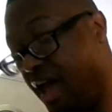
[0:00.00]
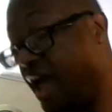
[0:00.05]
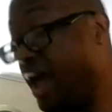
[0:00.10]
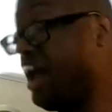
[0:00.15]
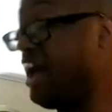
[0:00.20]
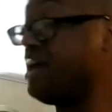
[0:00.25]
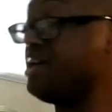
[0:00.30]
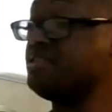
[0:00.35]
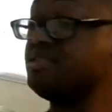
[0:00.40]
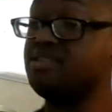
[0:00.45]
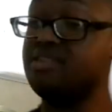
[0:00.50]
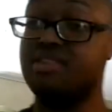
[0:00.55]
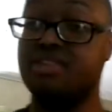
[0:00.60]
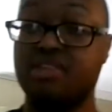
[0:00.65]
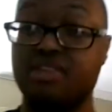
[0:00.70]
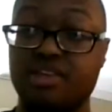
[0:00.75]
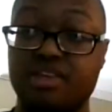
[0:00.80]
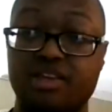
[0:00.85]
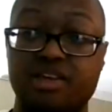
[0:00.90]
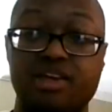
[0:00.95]
And
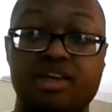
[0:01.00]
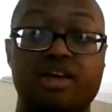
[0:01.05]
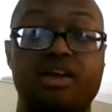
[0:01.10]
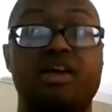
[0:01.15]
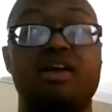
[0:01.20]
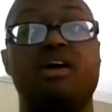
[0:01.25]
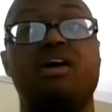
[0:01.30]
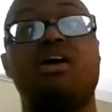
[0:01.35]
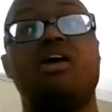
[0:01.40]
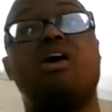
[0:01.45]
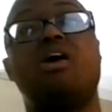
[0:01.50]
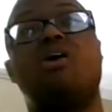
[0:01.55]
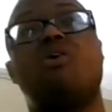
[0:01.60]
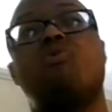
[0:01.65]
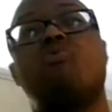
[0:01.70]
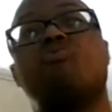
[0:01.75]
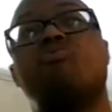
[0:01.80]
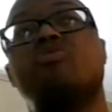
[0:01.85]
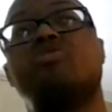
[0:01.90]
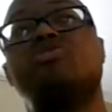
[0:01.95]

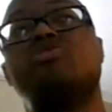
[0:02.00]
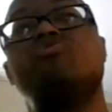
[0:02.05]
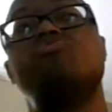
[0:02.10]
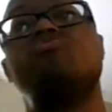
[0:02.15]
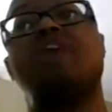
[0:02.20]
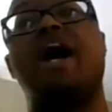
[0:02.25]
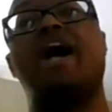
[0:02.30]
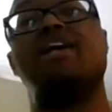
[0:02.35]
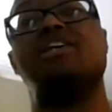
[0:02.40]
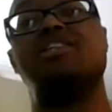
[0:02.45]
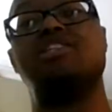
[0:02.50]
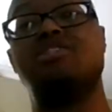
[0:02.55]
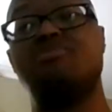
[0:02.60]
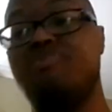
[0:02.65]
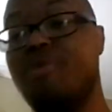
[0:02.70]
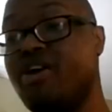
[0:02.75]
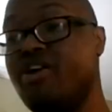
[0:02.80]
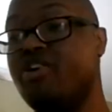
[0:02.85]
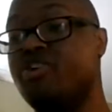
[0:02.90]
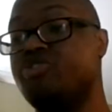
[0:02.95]
when you die
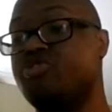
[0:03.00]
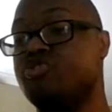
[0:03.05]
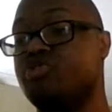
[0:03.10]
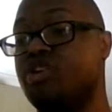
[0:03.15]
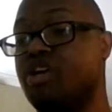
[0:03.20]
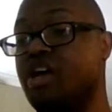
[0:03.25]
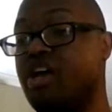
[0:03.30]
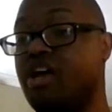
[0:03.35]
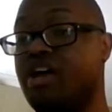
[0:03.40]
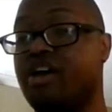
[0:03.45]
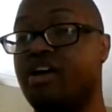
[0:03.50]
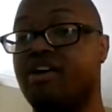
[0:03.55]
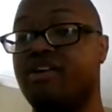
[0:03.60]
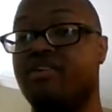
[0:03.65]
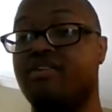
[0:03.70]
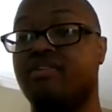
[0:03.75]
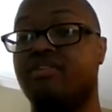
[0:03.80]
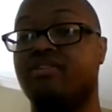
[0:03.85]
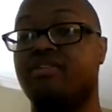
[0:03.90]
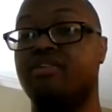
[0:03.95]
spiritually,
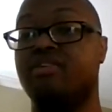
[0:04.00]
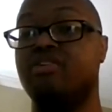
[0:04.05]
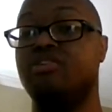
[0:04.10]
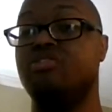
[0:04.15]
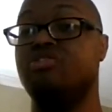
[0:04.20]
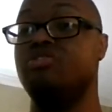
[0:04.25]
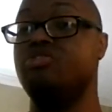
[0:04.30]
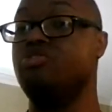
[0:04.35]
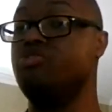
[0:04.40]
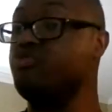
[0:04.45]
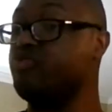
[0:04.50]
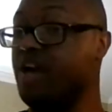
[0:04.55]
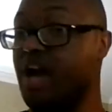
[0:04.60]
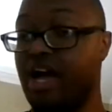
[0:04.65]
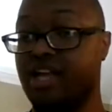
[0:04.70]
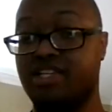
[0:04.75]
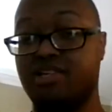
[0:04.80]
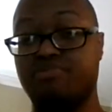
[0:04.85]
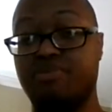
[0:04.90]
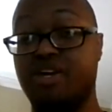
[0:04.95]
you've
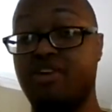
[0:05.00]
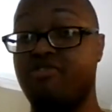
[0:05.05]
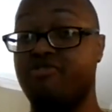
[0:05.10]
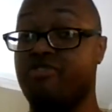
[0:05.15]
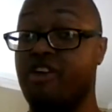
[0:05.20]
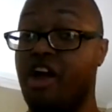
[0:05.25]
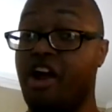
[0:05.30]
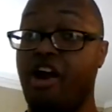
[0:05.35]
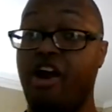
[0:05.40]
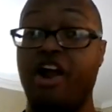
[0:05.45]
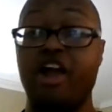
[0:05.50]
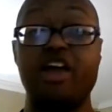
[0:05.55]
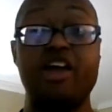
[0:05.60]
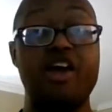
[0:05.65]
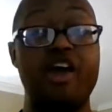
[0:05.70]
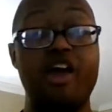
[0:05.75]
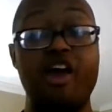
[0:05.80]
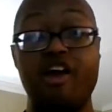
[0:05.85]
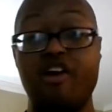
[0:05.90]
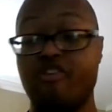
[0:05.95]
got to be very
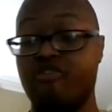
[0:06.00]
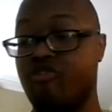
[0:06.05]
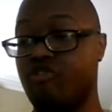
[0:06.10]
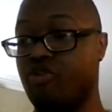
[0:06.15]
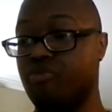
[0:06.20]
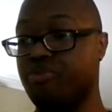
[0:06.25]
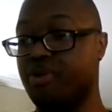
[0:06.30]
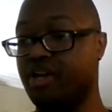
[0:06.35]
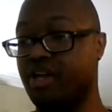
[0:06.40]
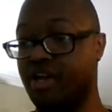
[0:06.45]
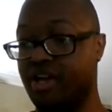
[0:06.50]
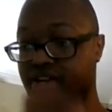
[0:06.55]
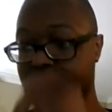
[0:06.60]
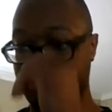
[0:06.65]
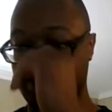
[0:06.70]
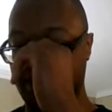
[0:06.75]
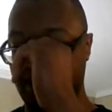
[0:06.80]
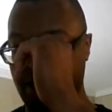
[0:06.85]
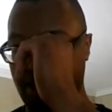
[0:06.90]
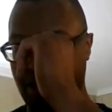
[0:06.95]
careful
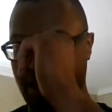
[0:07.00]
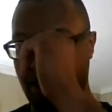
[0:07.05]
because